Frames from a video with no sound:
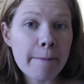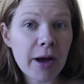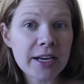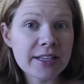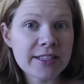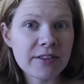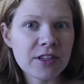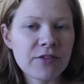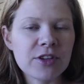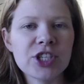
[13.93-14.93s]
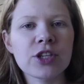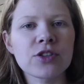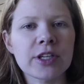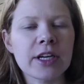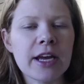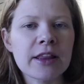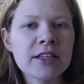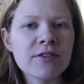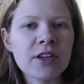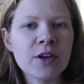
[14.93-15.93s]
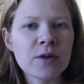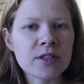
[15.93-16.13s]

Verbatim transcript: body safety for children and this video